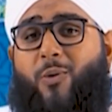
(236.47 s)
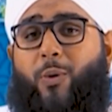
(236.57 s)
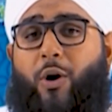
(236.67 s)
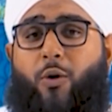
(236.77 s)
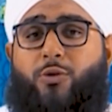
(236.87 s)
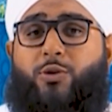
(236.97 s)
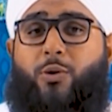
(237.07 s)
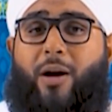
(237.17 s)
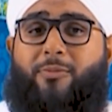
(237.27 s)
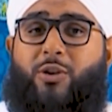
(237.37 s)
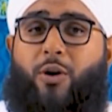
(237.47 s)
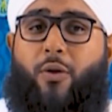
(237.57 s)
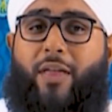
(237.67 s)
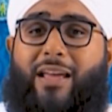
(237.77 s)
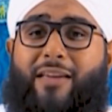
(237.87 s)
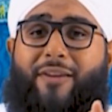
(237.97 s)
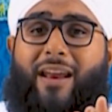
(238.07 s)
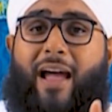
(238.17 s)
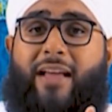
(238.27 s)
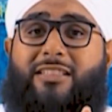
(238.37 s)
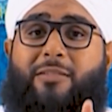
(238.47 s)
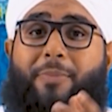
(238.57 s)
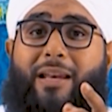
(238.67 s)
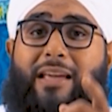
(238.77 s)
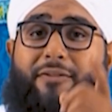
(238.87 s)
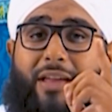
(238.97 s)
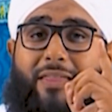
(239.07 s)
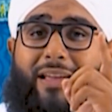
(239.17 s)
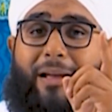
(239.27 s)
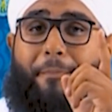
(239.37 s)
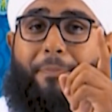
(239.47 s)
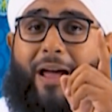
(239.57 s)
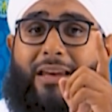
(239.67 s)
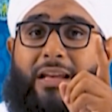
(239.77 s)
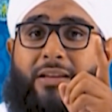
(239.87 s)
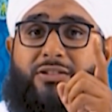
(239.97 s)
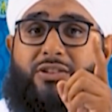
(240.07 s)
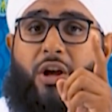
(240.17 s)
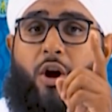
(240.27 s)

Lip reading: we also come to know that even ants believed in the companions